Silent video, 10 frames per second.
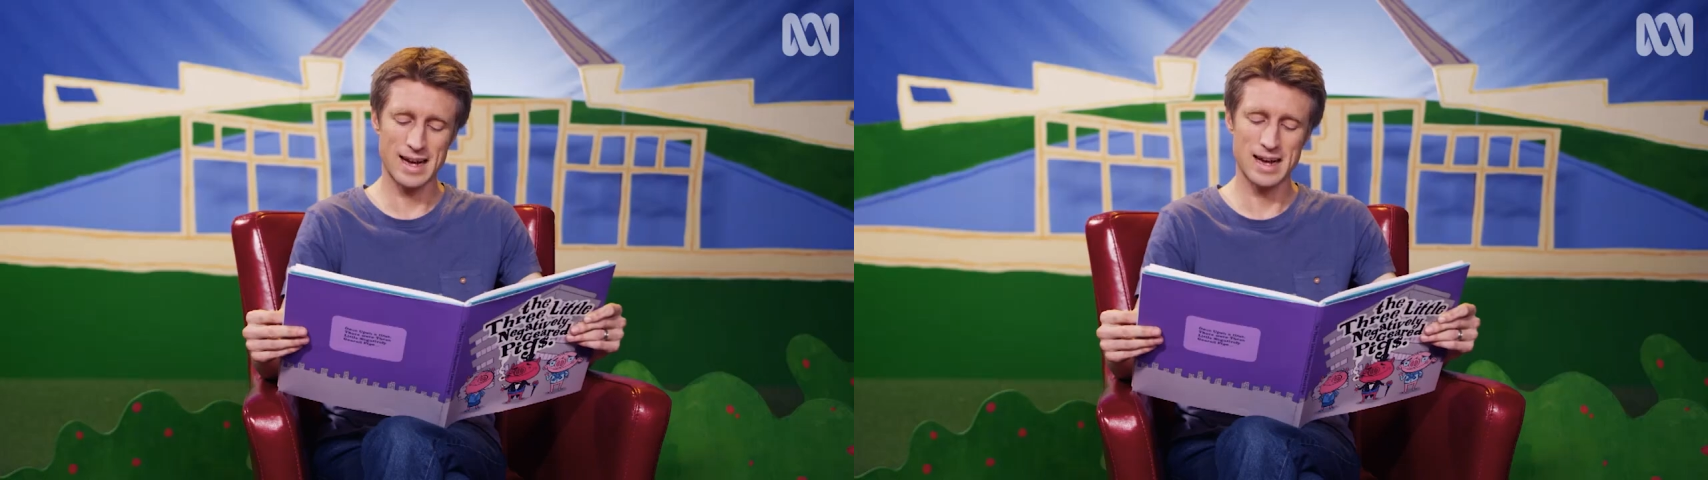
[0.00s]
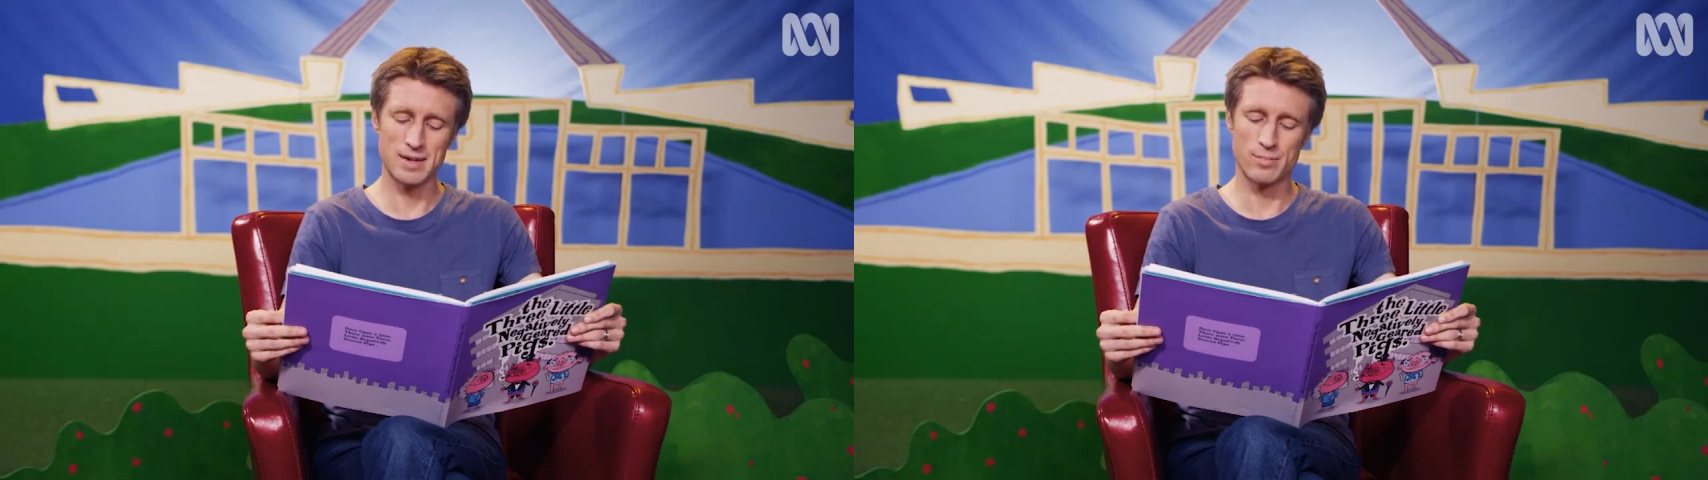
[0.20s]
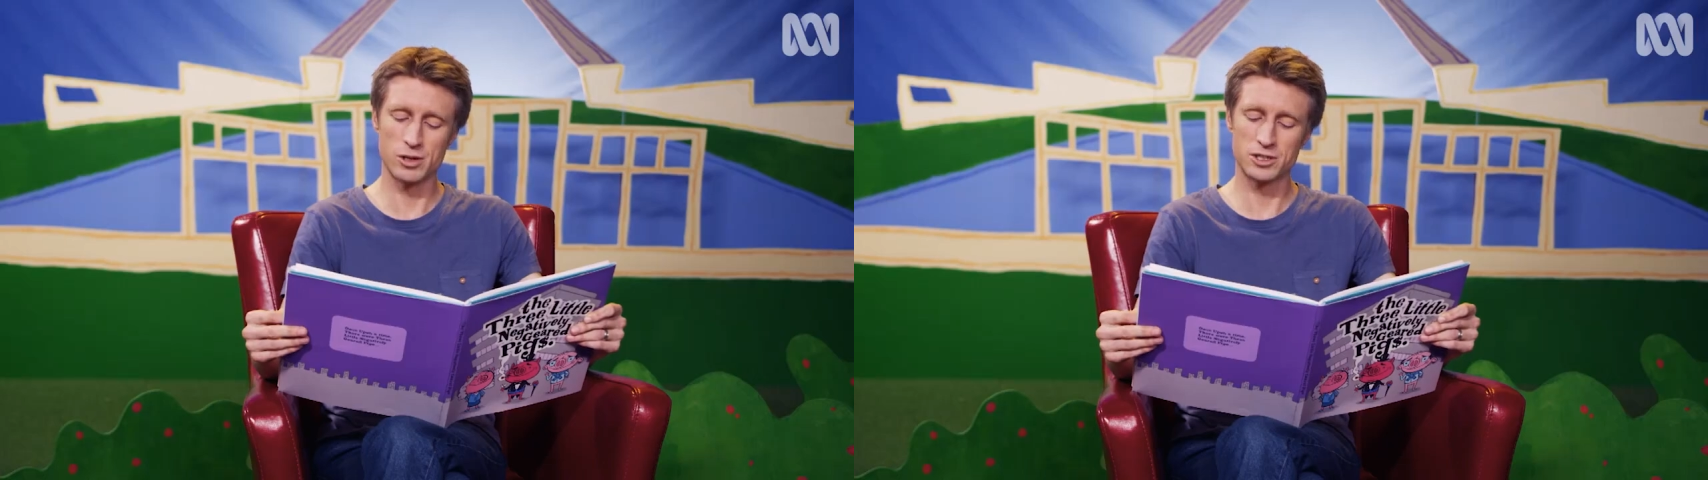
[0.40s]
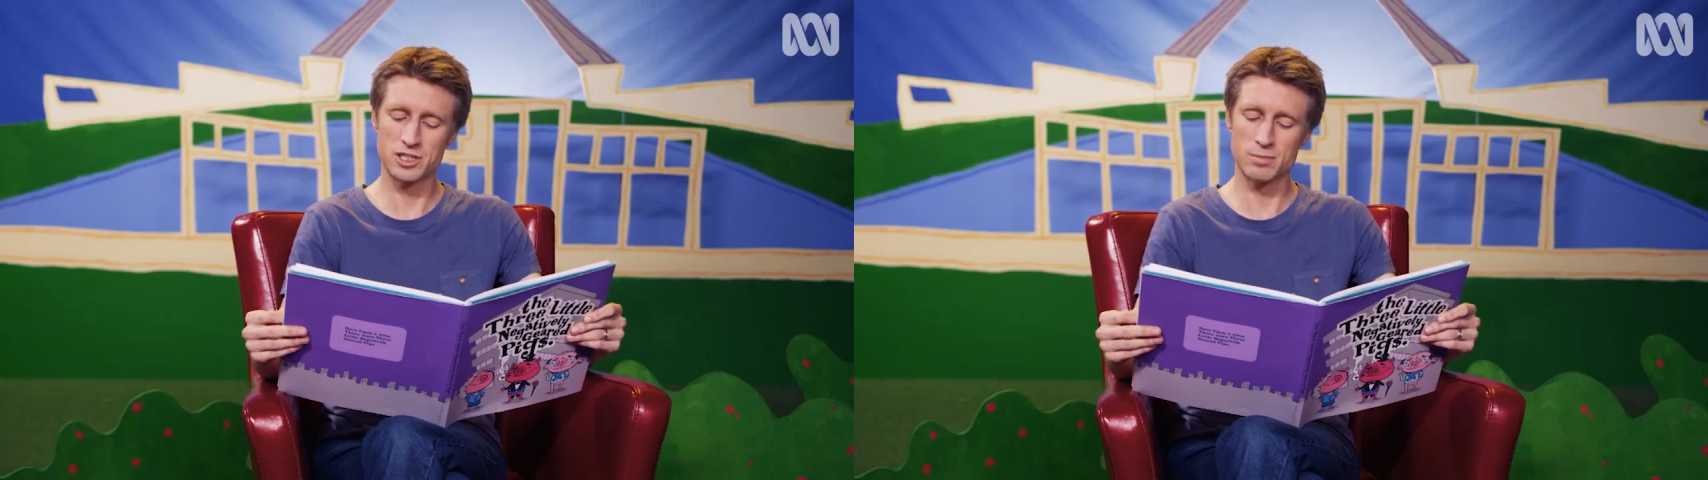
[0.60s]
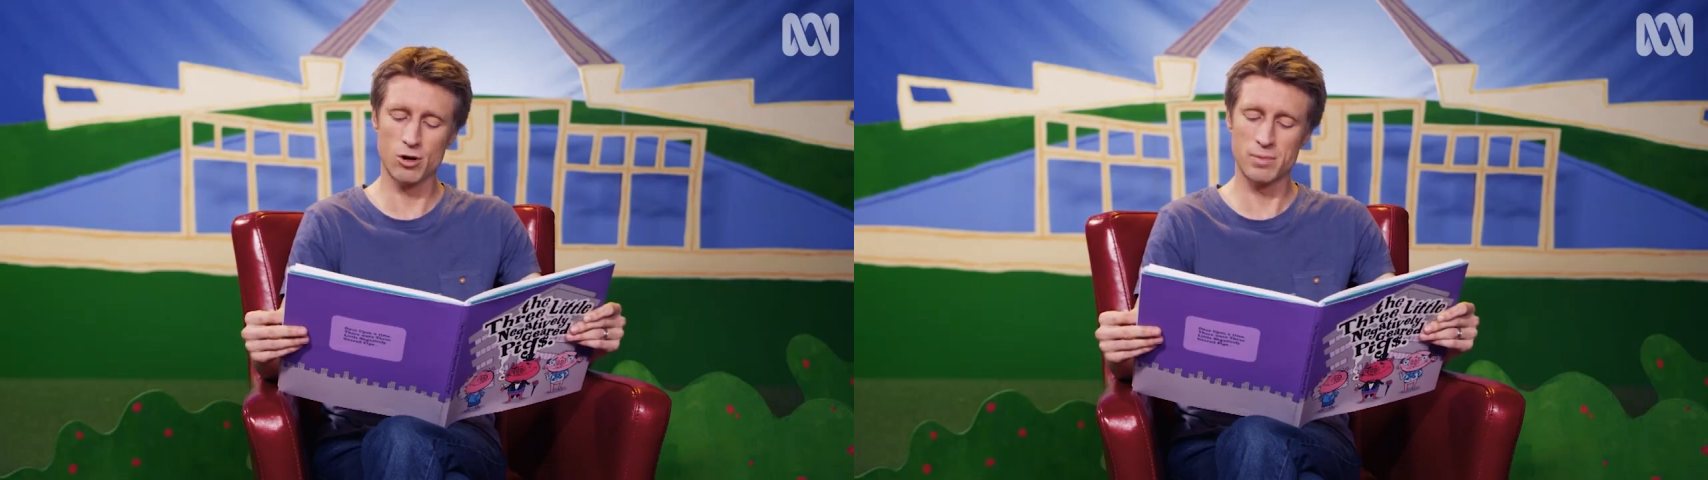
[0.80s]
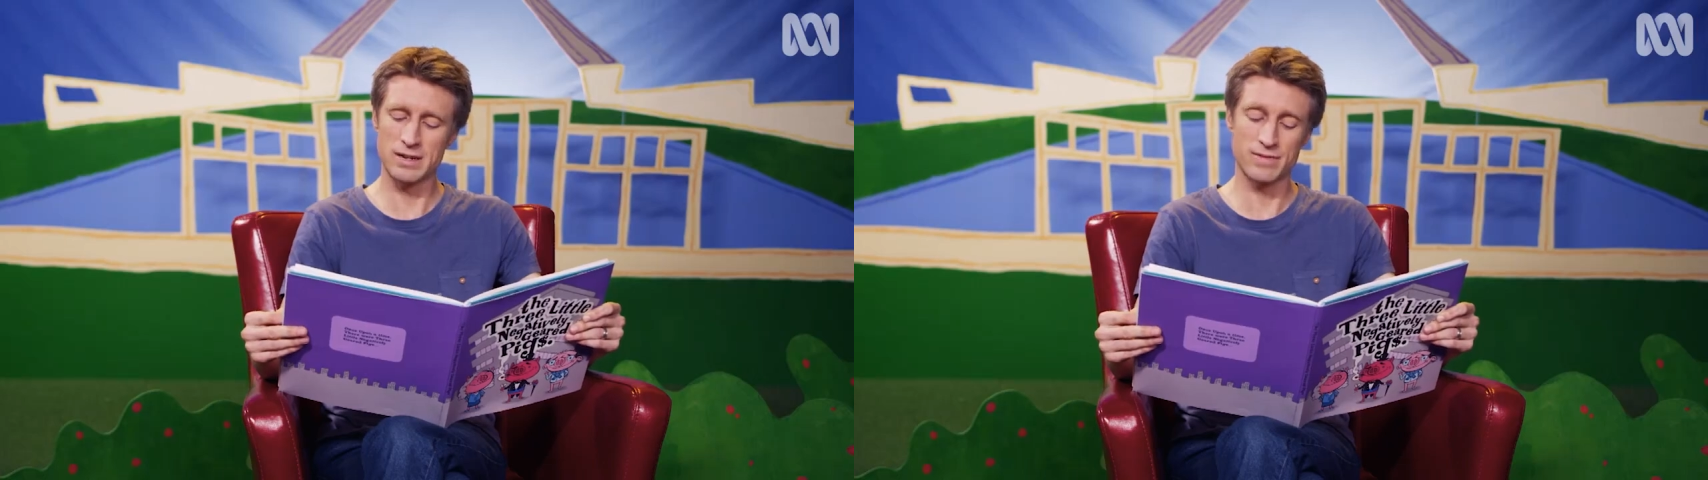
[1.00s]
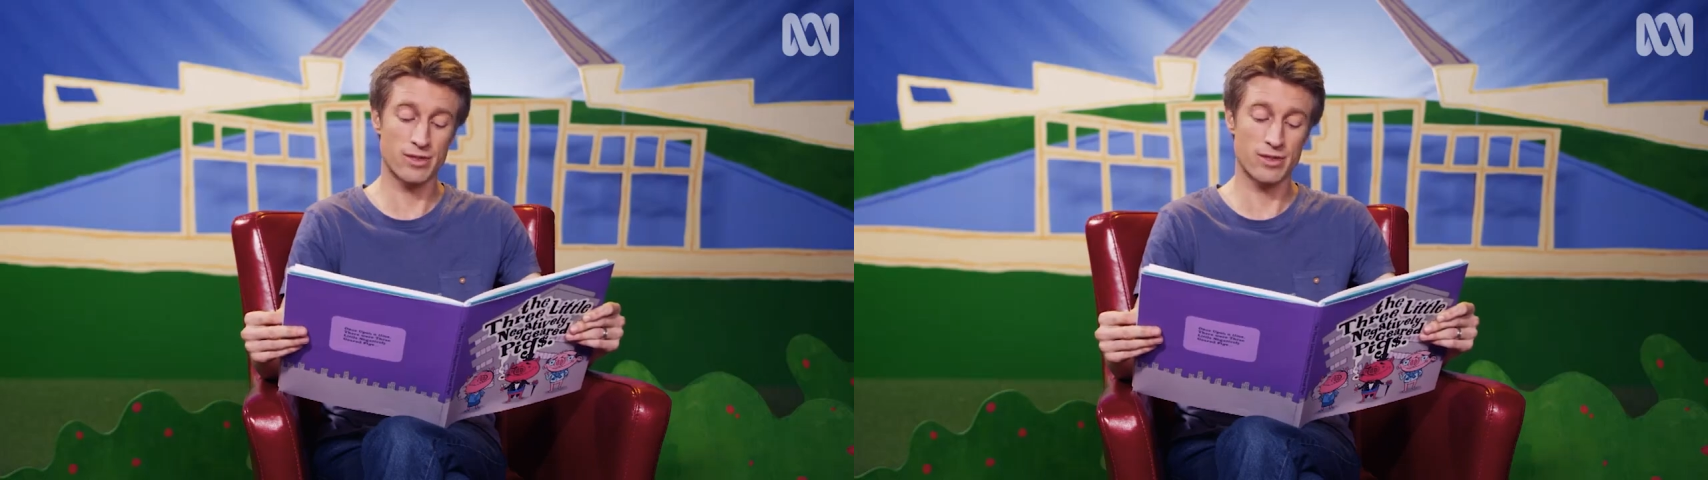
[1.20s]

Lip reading: And he purchased the property for